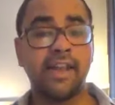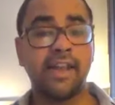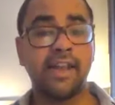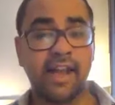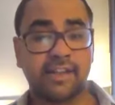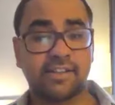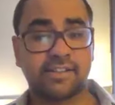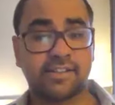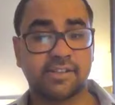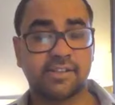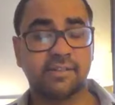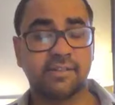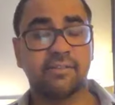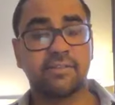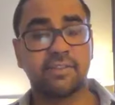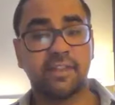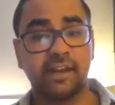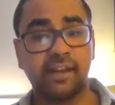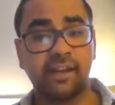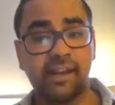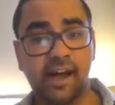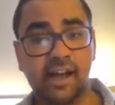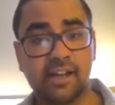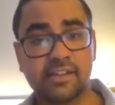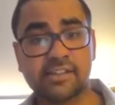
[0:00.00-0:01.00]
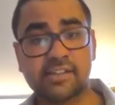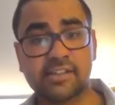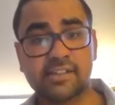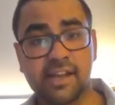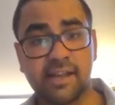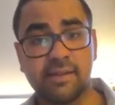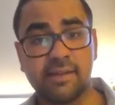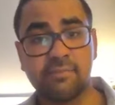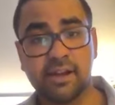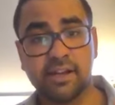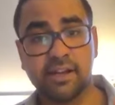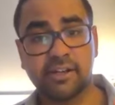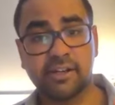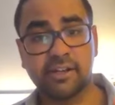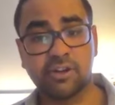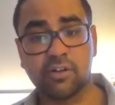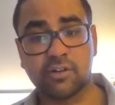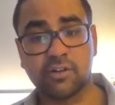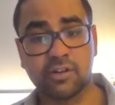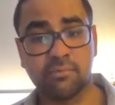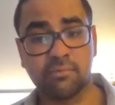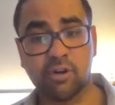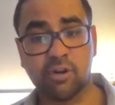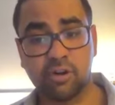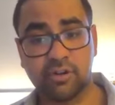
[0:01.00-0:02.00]
Next, the last time I
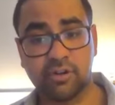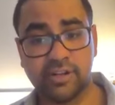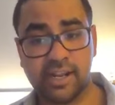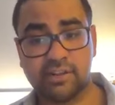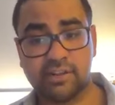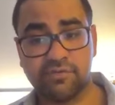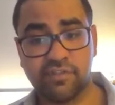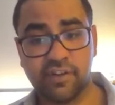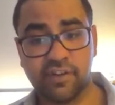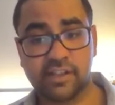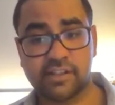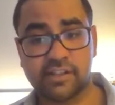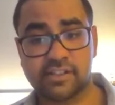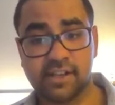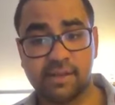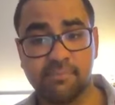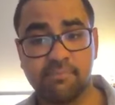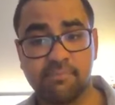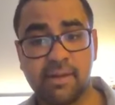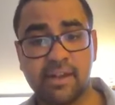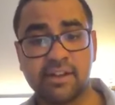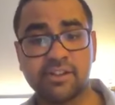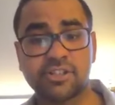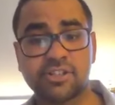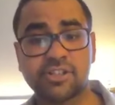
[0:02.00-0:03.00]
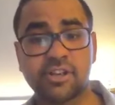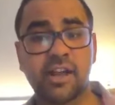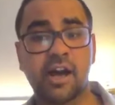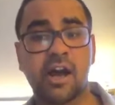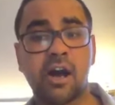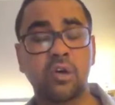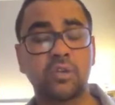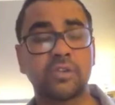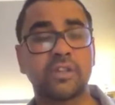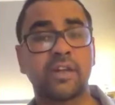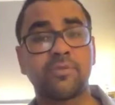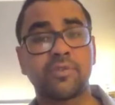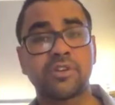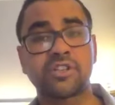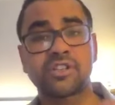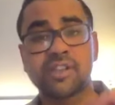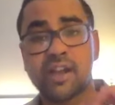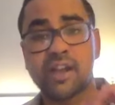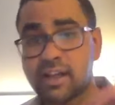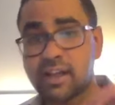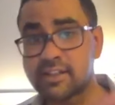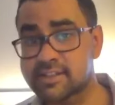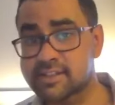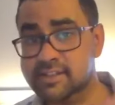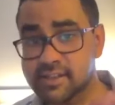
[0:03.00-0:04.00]
talked about Netflix, I mentioned how there was
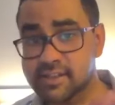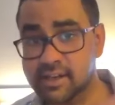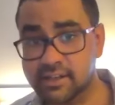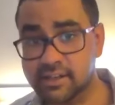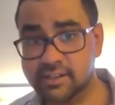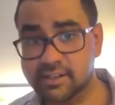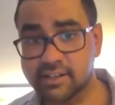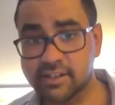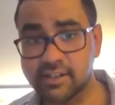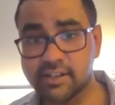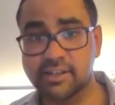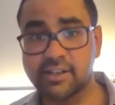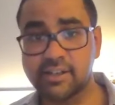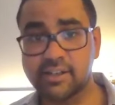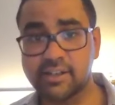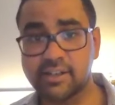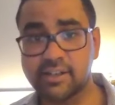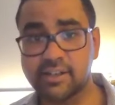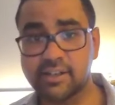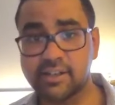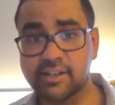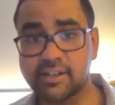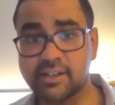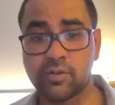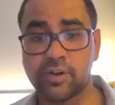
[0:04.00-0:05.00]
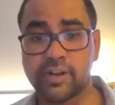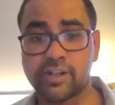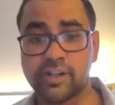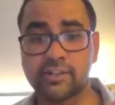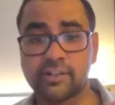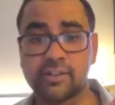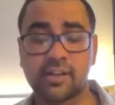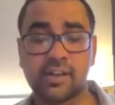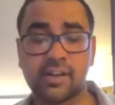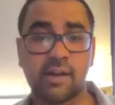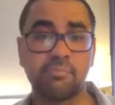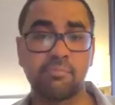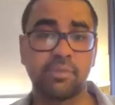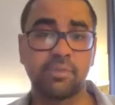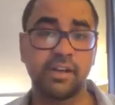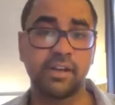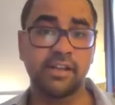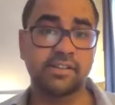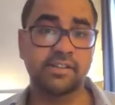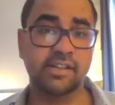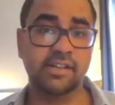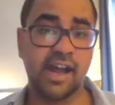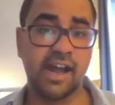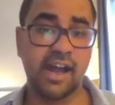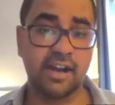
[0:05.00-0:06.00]
uncertainty surrounding the
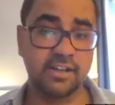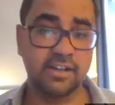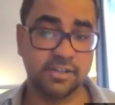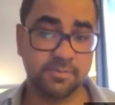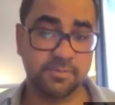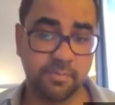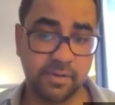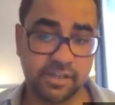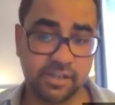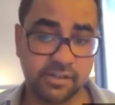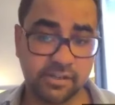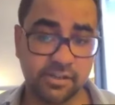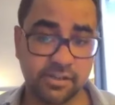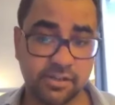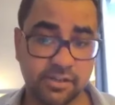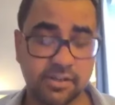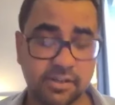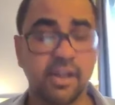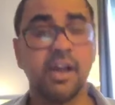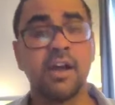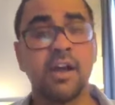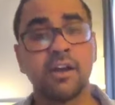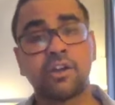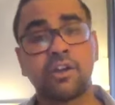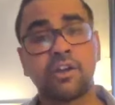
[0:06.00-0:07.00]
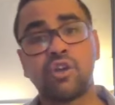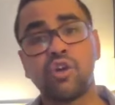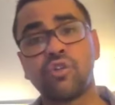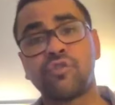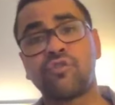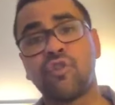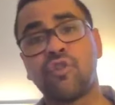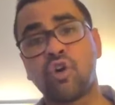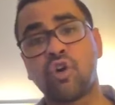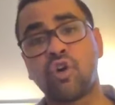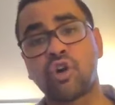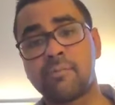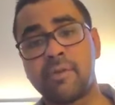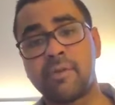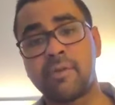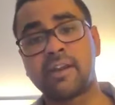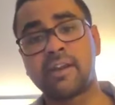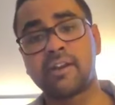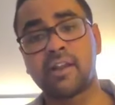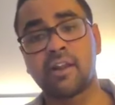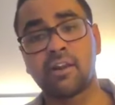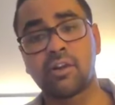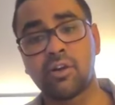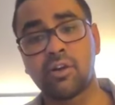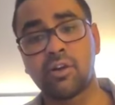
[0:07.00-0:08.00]
company's ads business. Q4
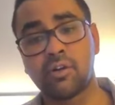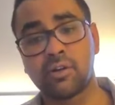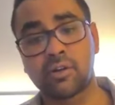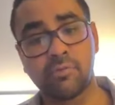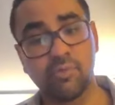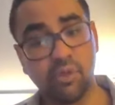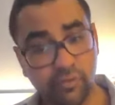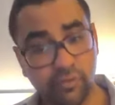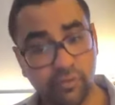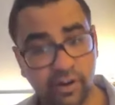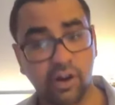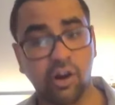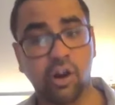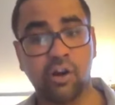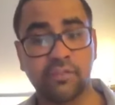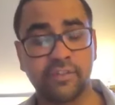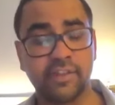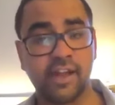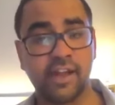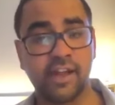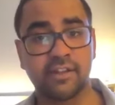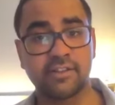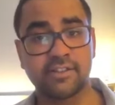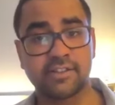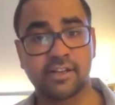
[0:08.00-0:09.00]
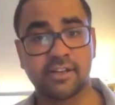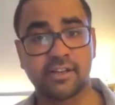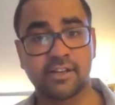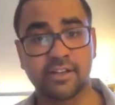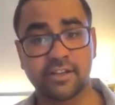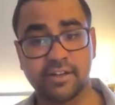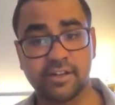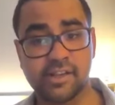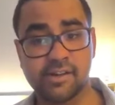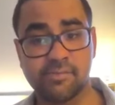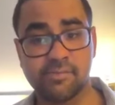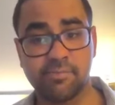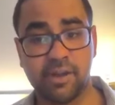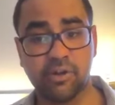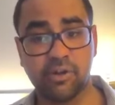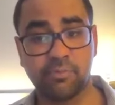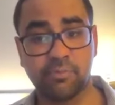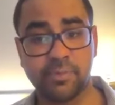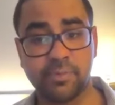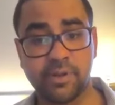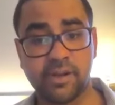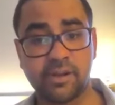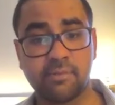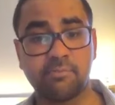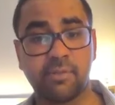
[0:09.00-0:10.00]
removed a lot of the uncertainty, in my
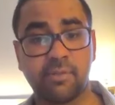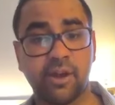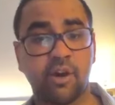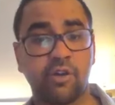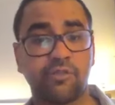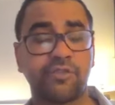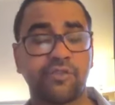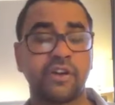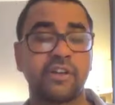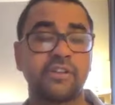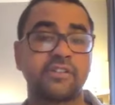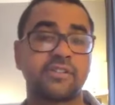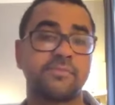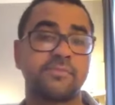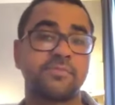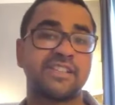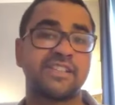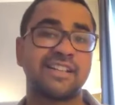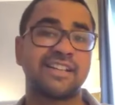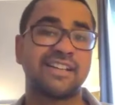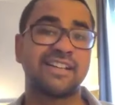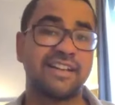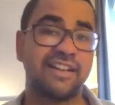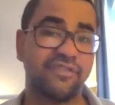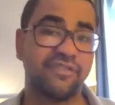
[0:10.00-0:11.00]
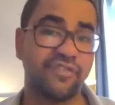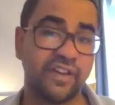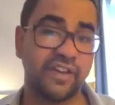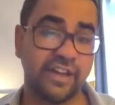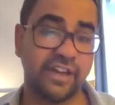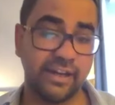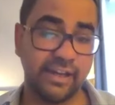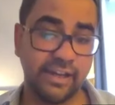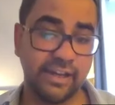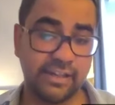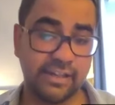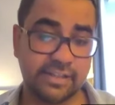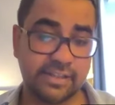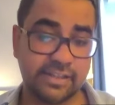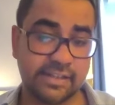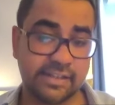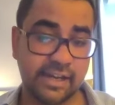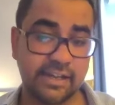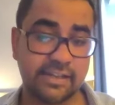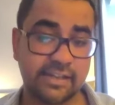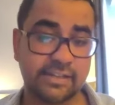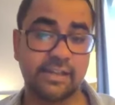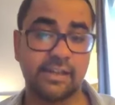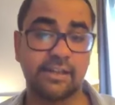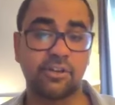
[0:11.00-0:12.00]
opinion, by offering some significant
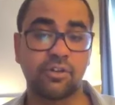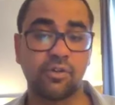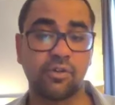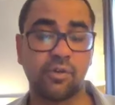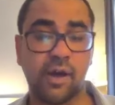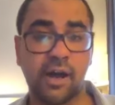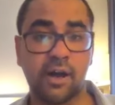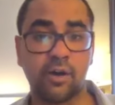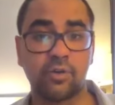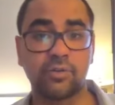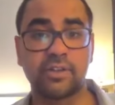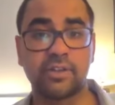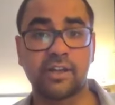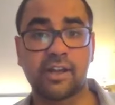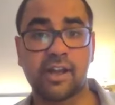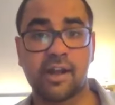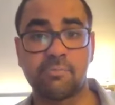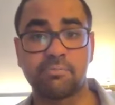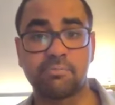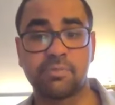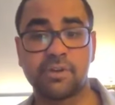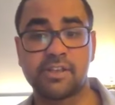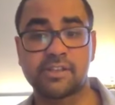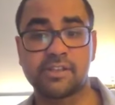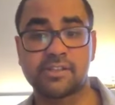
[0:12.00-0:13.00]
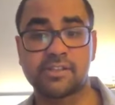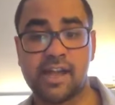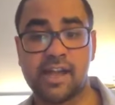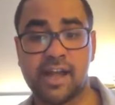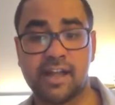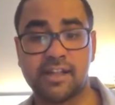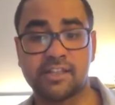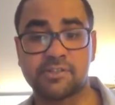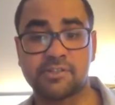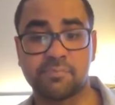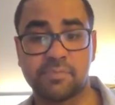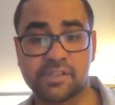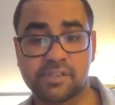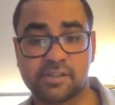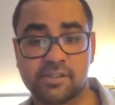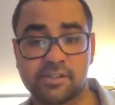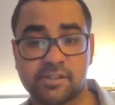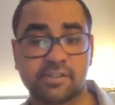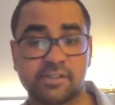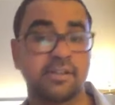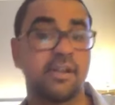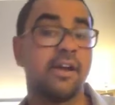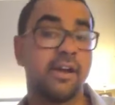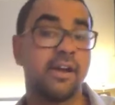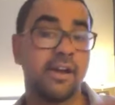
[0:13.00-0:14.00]
insights into how the company's ads
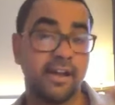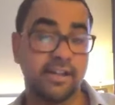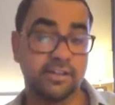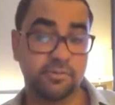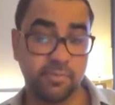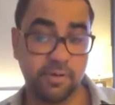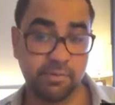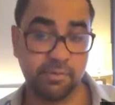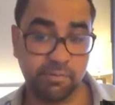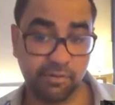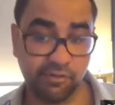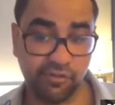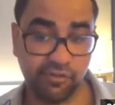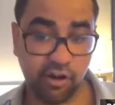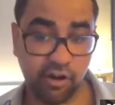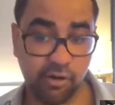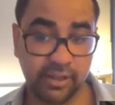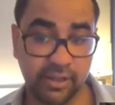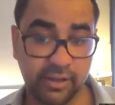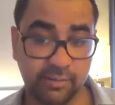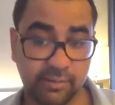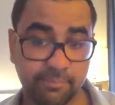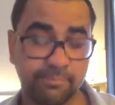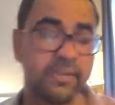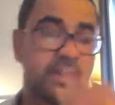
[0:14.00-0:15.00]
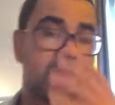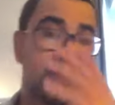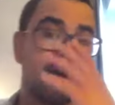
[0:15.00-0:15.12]
business has been performing.